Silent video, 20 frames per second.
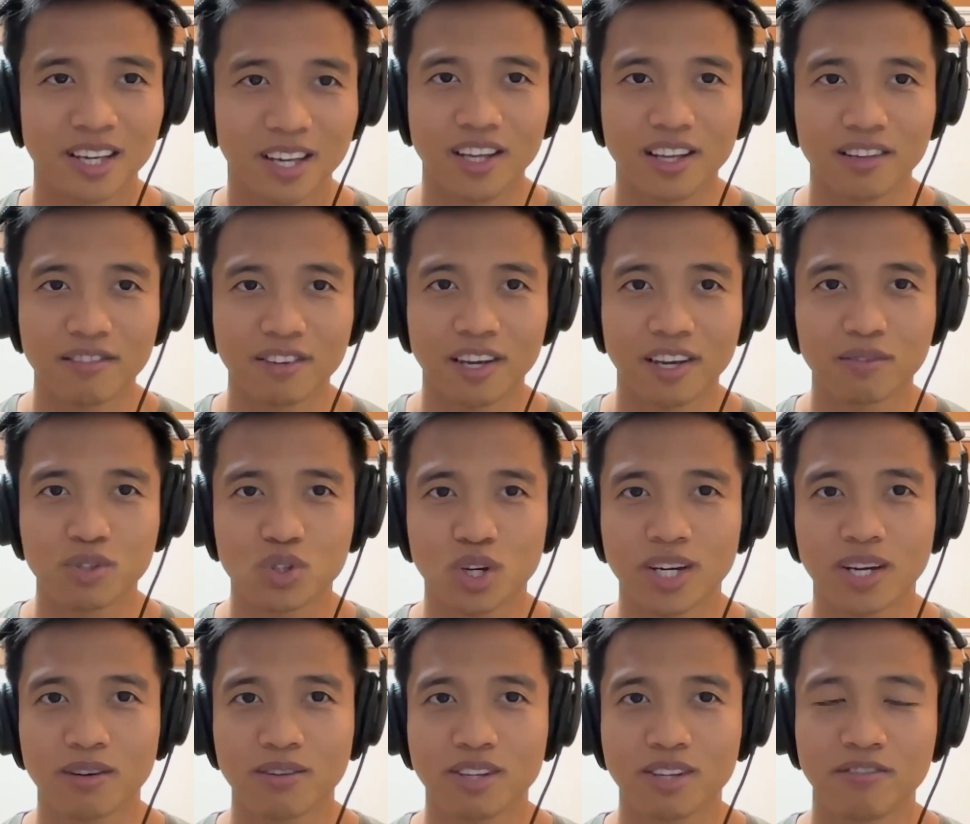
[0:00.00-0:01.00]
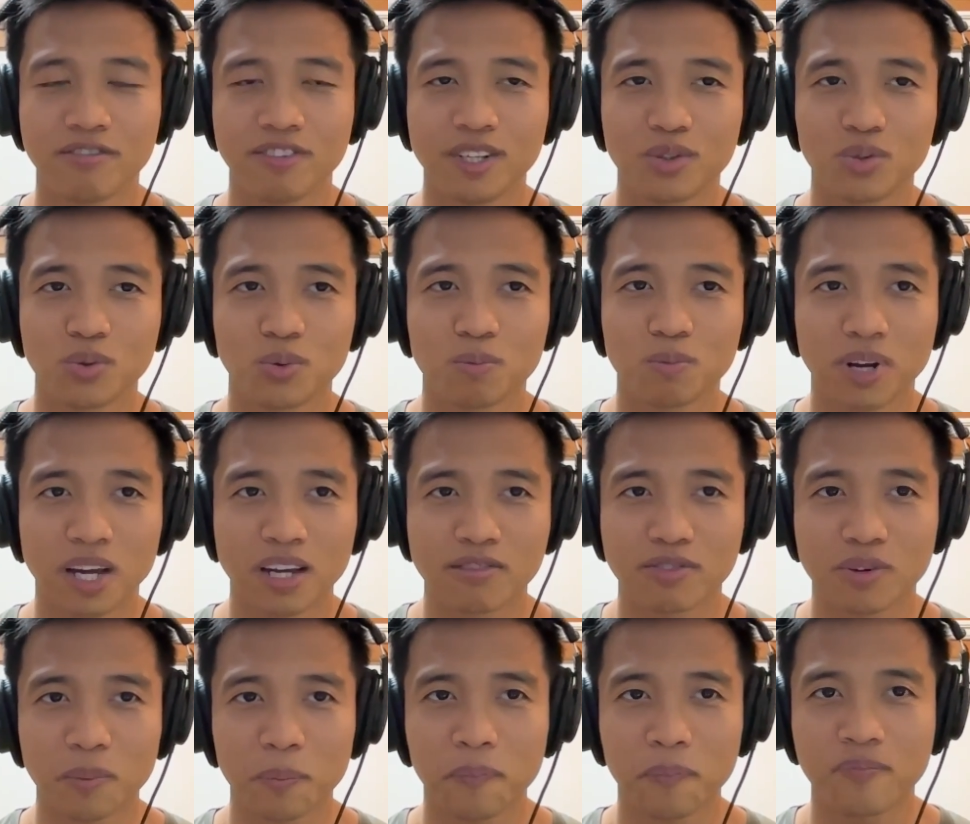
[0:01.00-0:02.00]
If you have tried out the V2
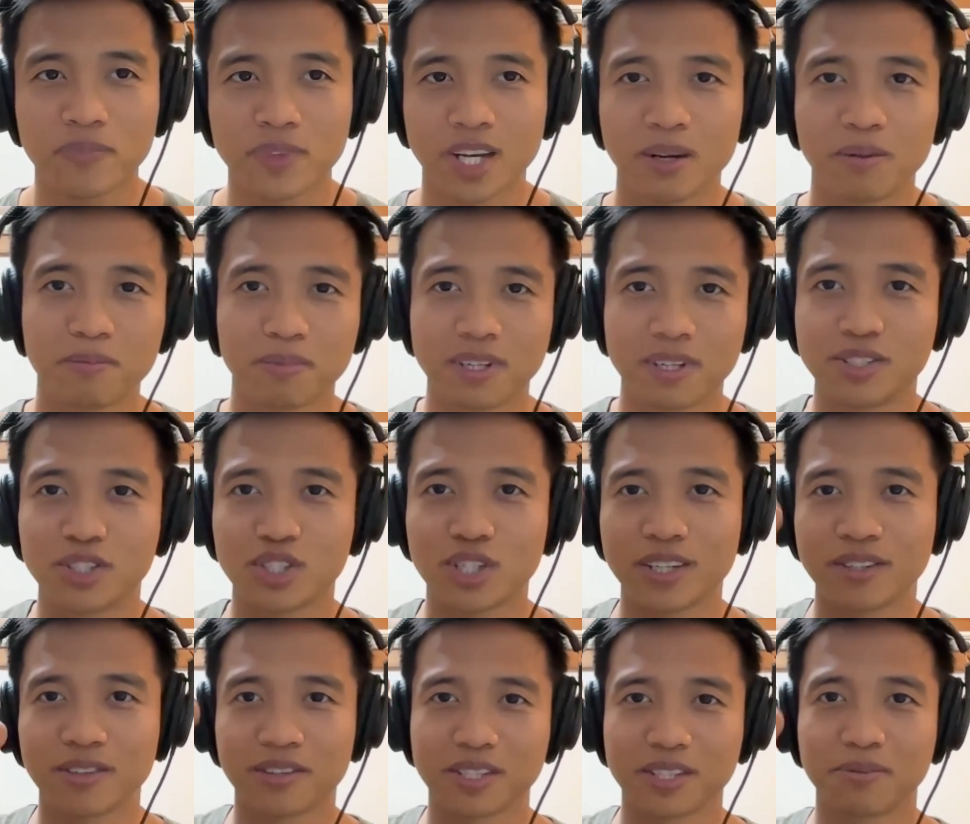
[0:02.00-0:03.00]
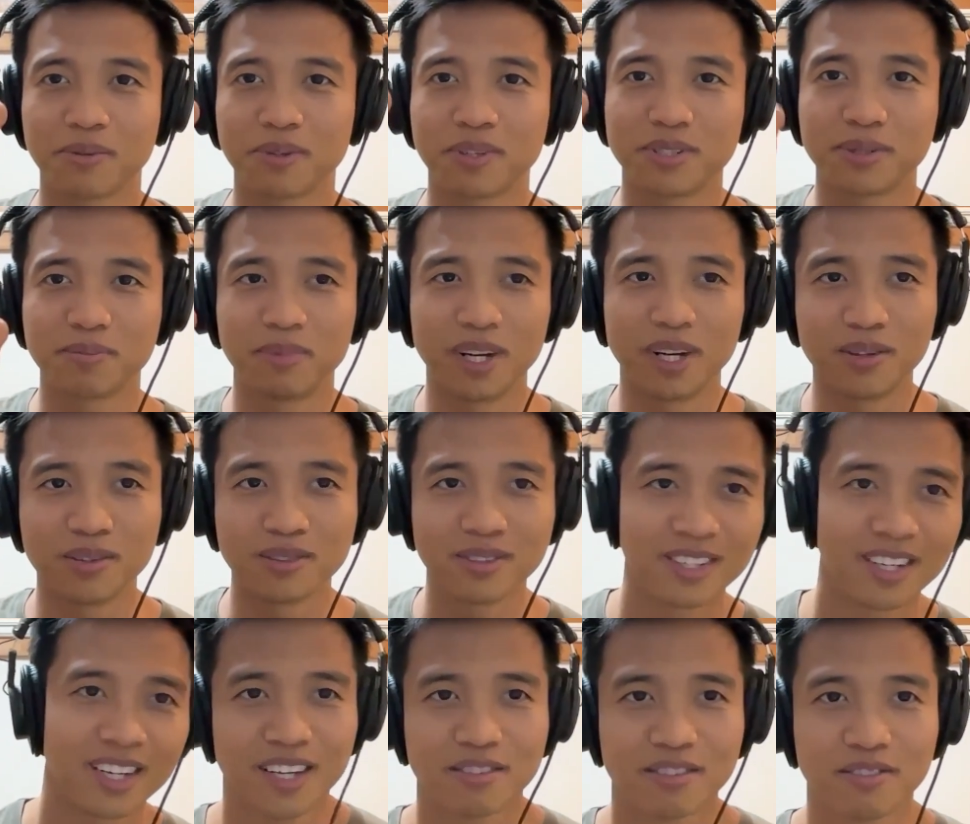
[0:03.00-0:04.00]
platform, please share your experience below.
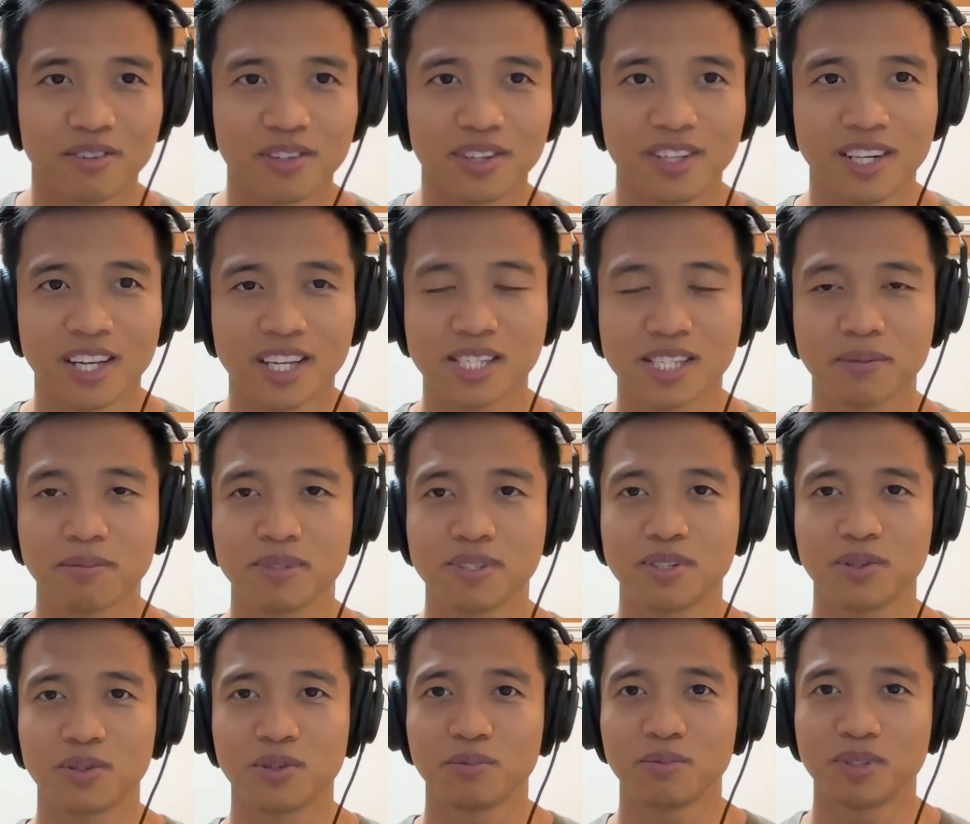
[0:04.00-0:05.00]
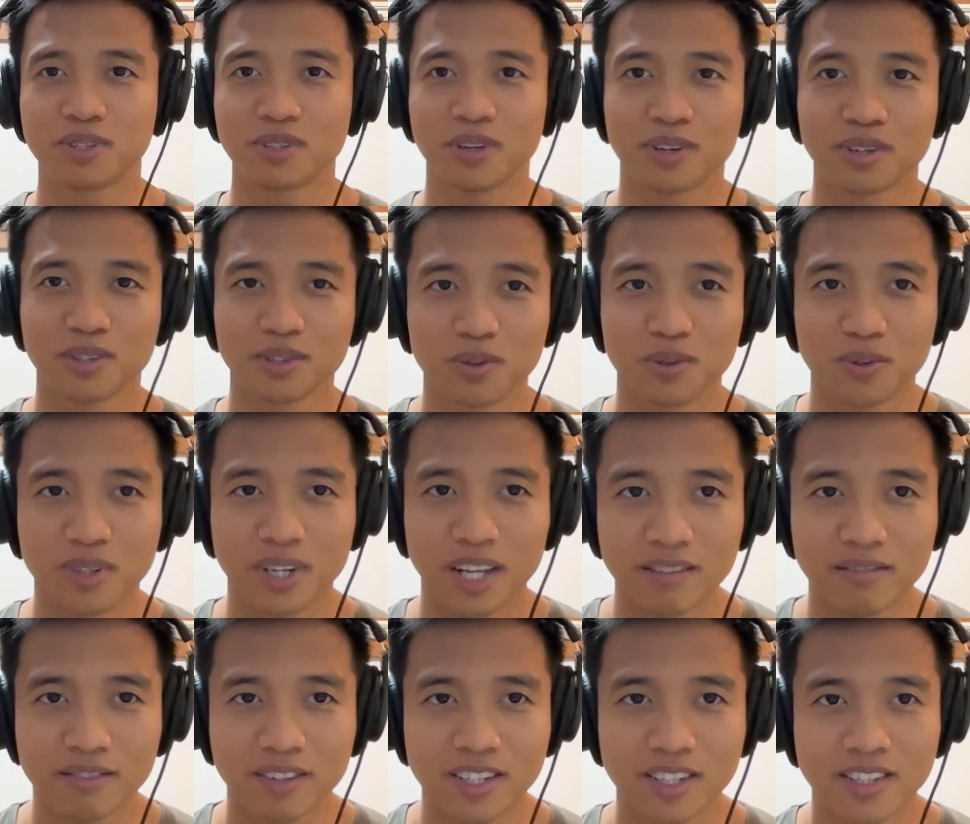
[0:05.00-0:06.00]
For the next episode, we'll be talking to
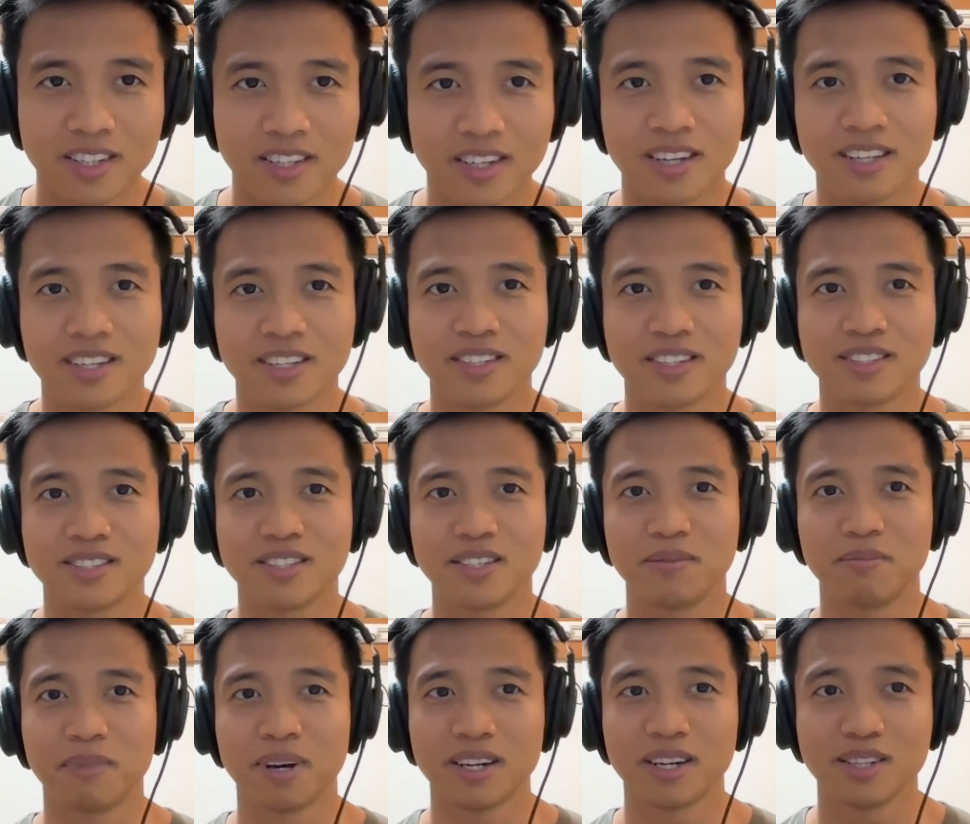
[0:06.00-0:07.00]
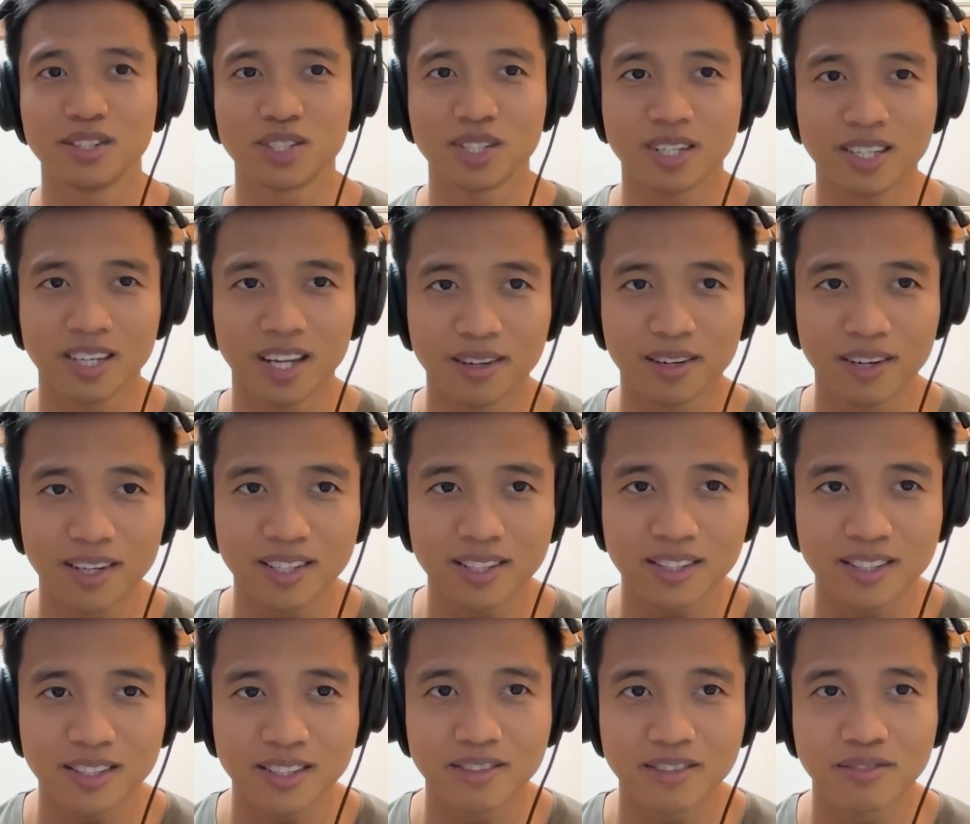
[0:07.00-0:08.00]
David. He's the managing
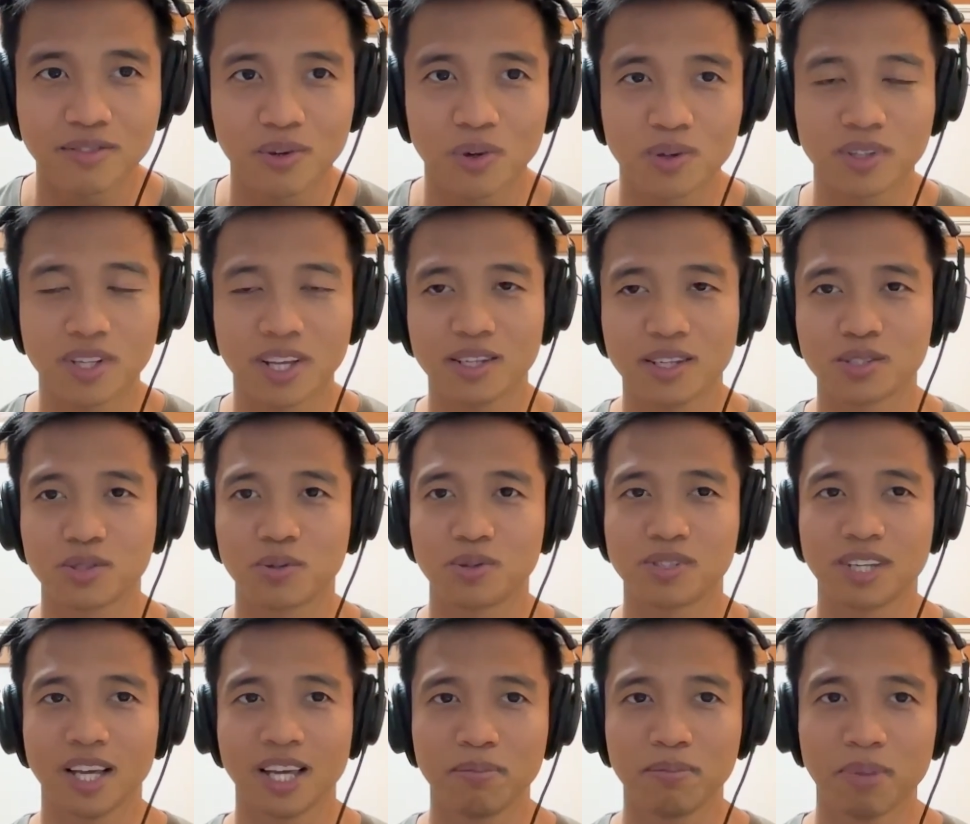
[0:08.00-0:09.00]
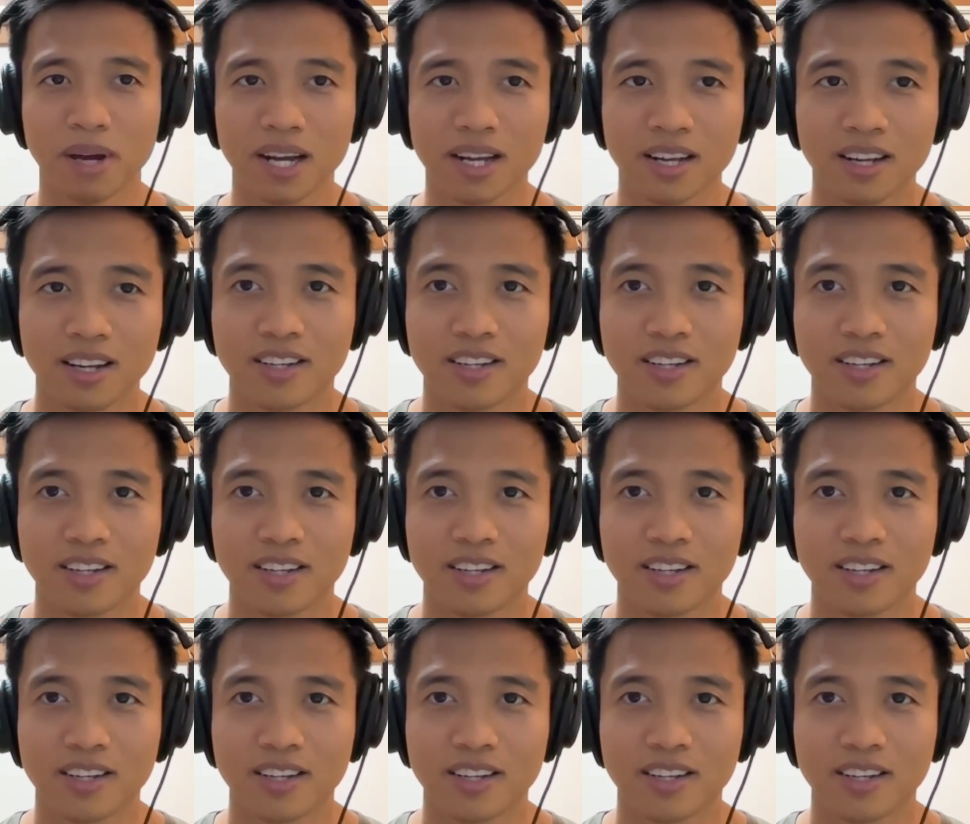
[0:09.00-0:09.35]
director for Tezos APAC.